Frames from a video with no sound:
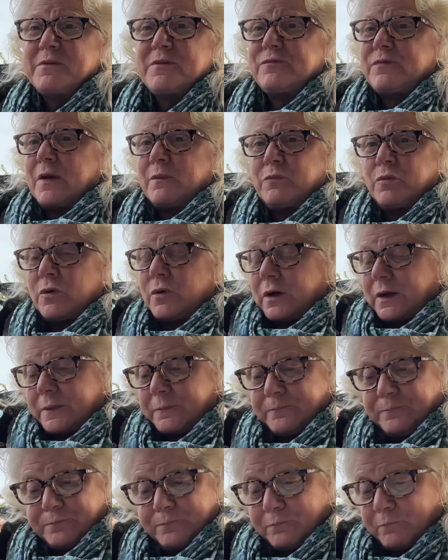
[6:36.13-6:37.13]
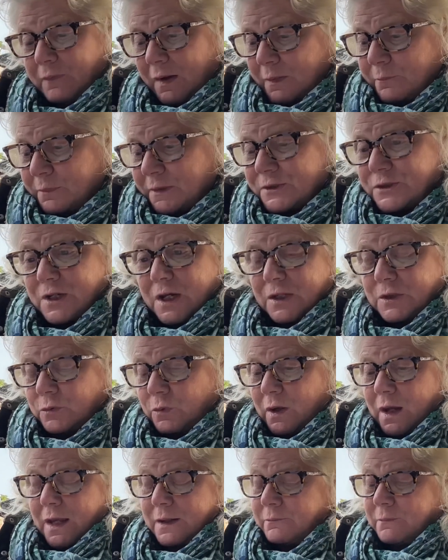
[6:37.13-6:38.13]
February, it might be
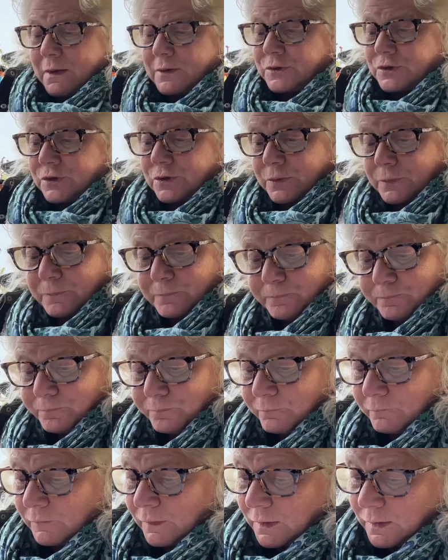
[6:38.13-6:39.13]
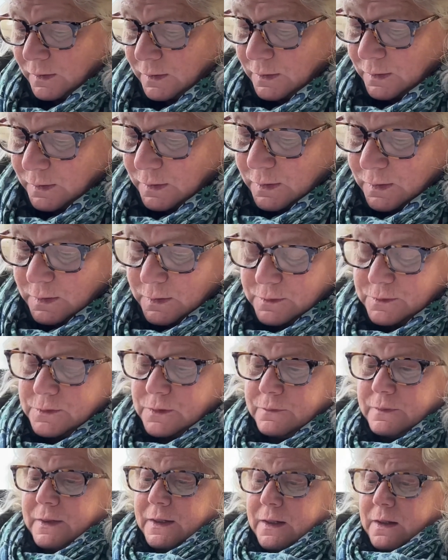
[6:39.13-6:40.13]
January, I'm not sure.
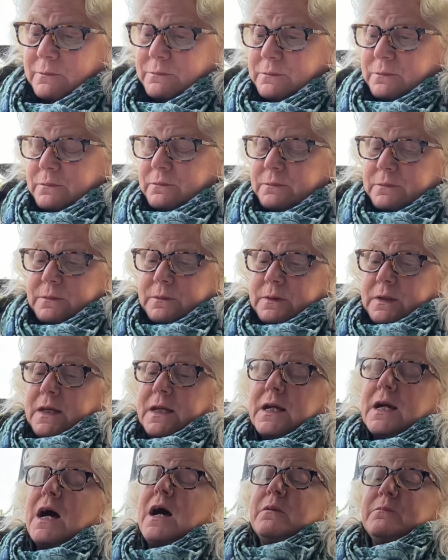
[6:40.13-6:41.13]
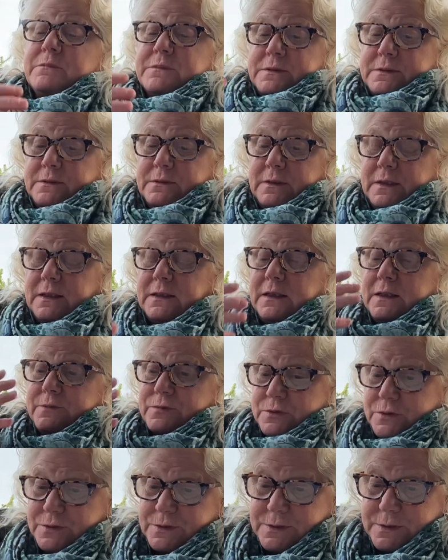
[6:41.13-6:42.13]
So he comes, he
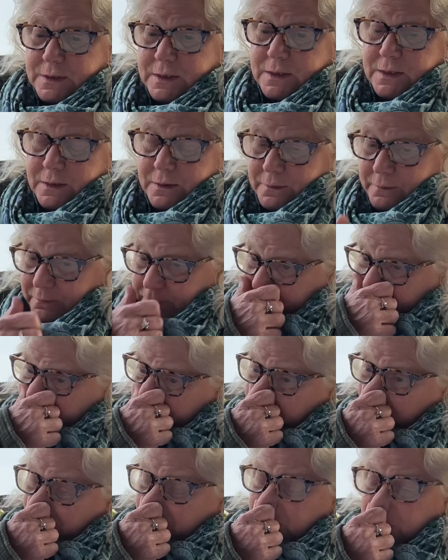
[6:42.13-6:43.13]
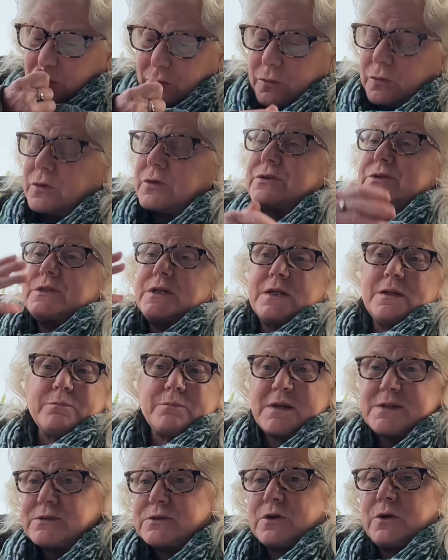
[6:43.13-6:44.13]
leaves Christina. I don't know, Christina
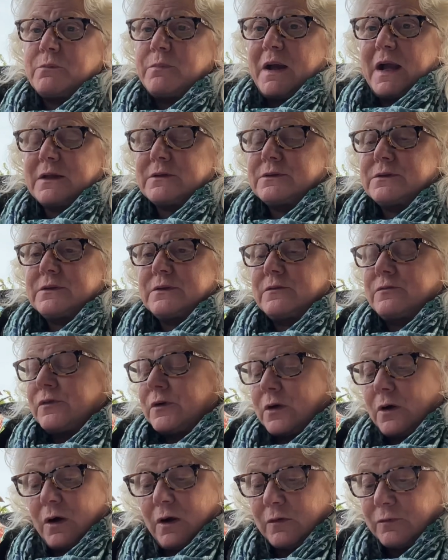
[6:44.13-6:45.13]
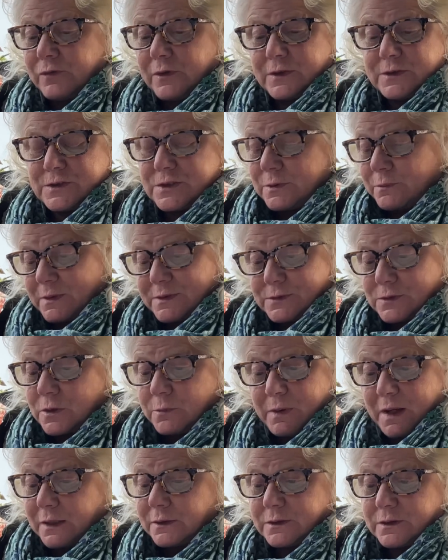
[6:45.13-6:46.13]
must go back to Vicalvi. She must go
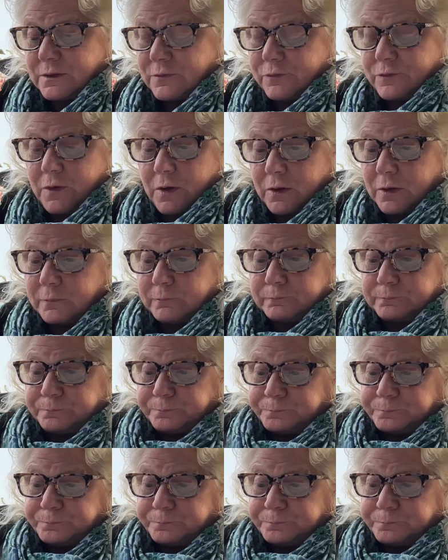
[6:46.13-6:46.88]
back to the farm.